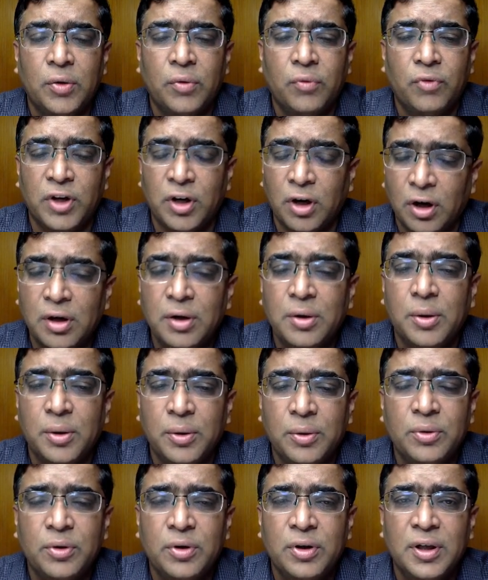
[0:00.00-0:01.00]
We all
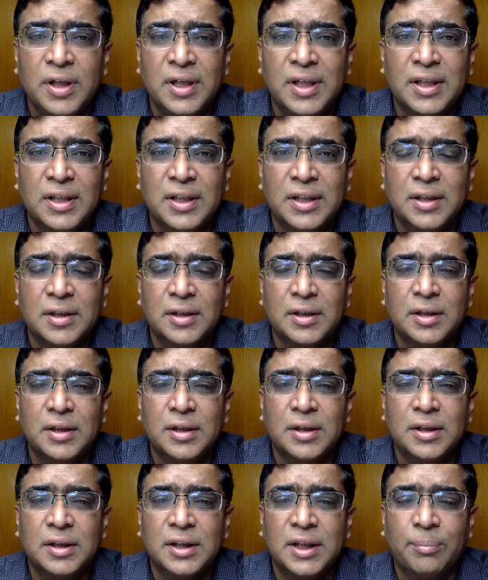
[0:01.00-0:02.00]
know
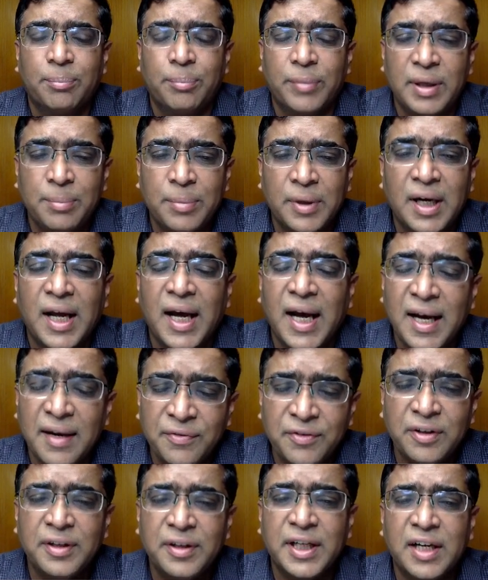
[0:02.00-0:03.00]
that people
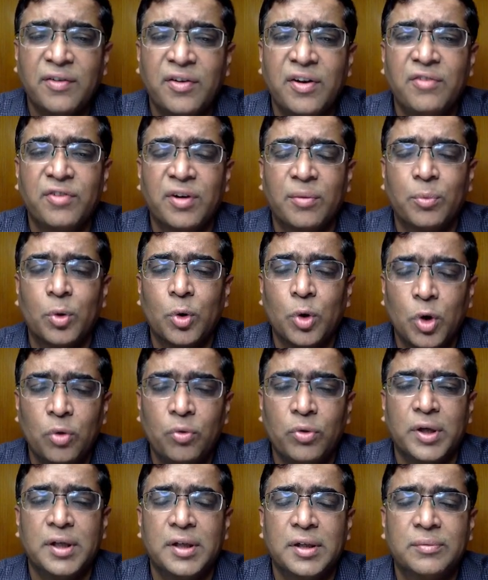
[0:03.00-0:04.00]
after recovering from
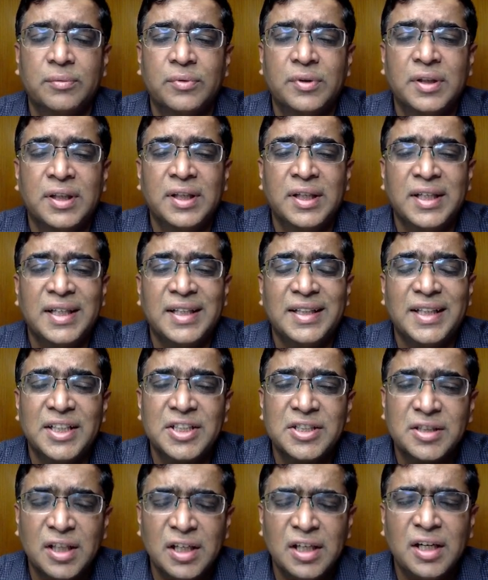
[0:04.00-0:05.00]
COVID, they
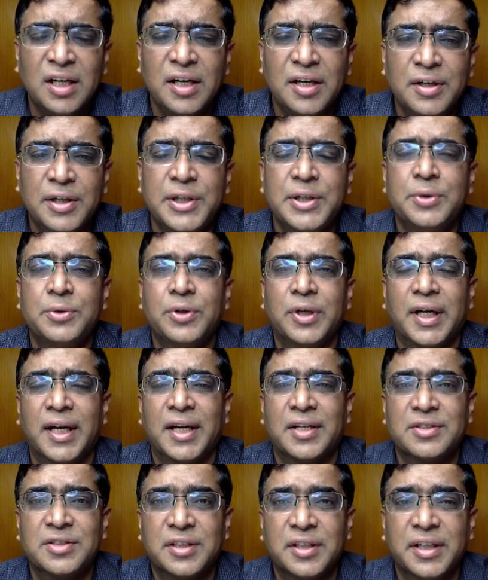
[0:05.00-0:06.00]
still continue to
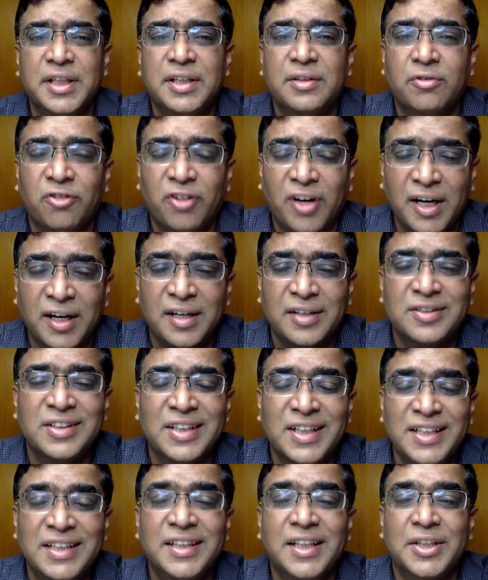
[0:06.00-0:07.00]
excrete virus
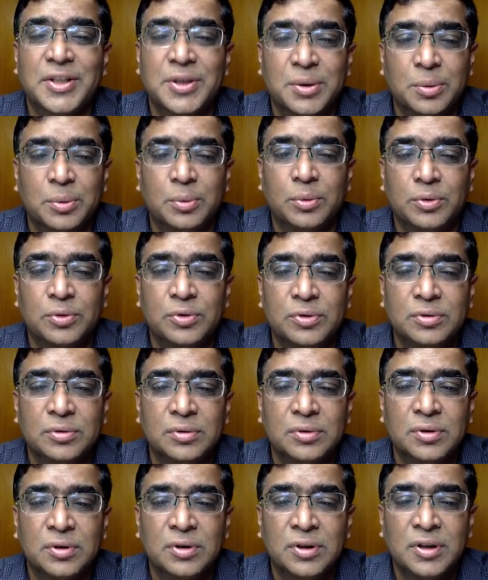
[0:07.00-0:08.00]
in their stools.
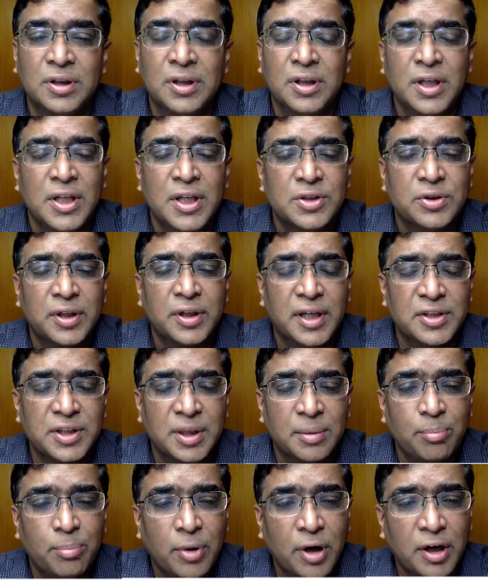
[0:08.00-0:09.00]
So it is
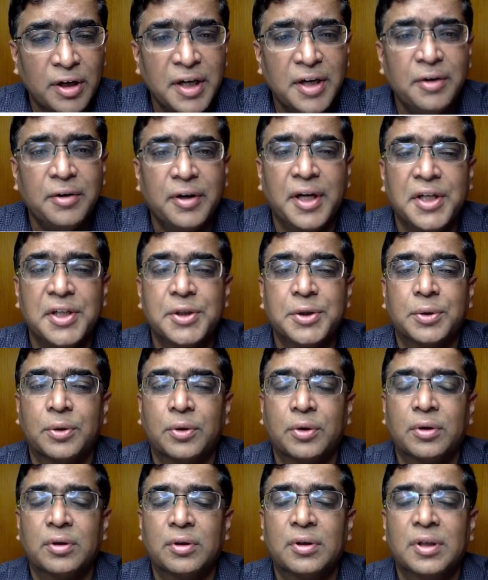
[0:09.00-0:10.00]
important to
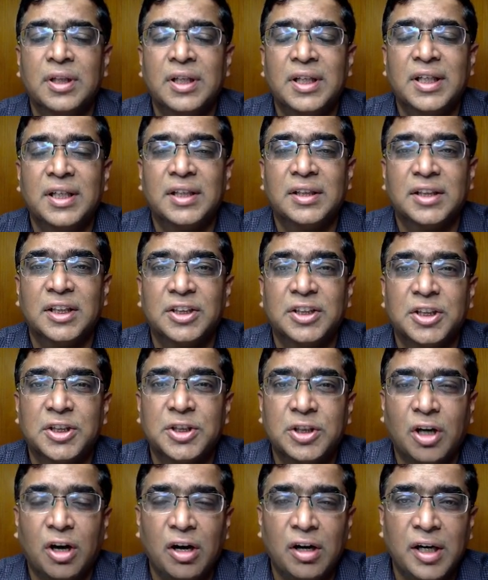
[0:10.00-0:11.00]
ensure that the
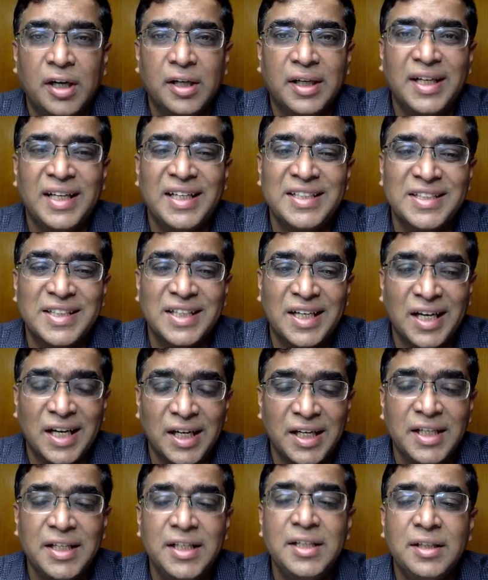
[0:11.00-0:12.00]
toilet is
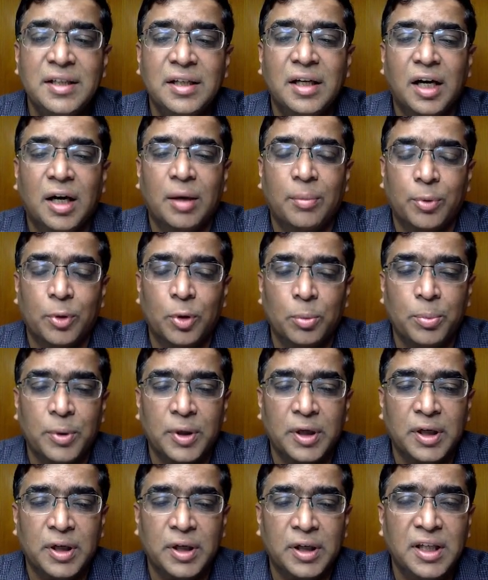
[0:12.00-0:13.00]
cleaned
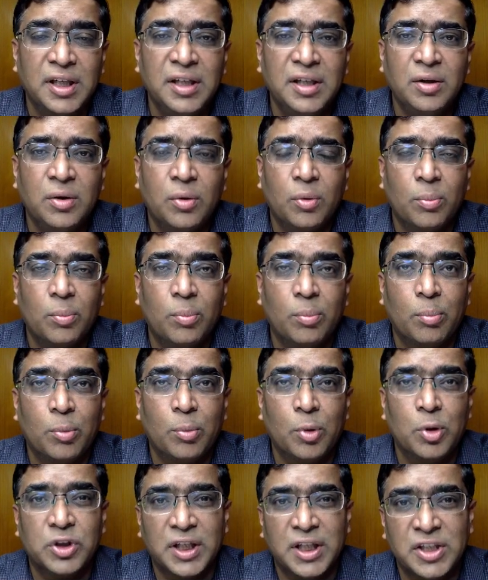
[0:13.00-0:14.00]
appropriately,
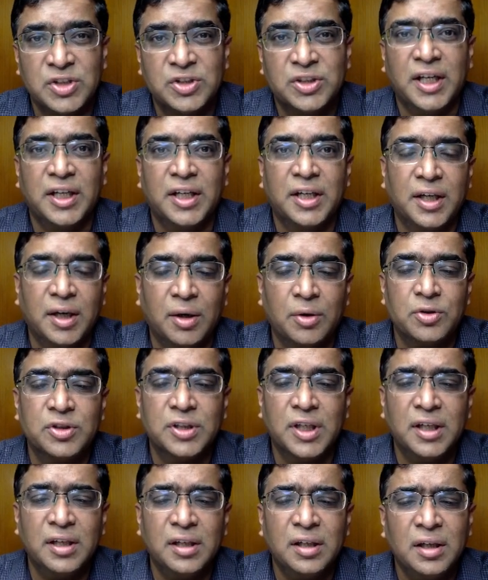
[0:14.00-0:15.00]
both inside and
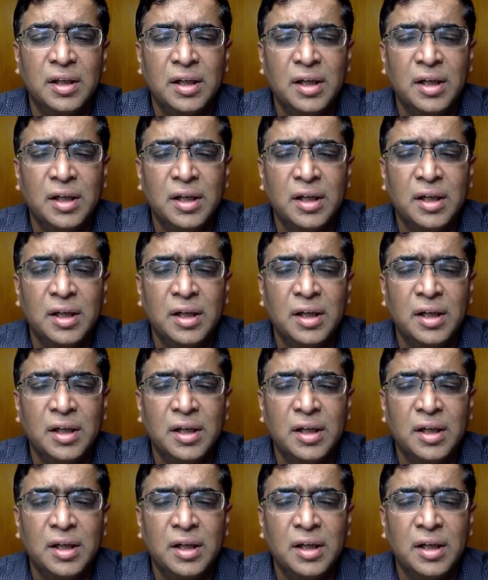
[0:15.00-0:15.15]
outside.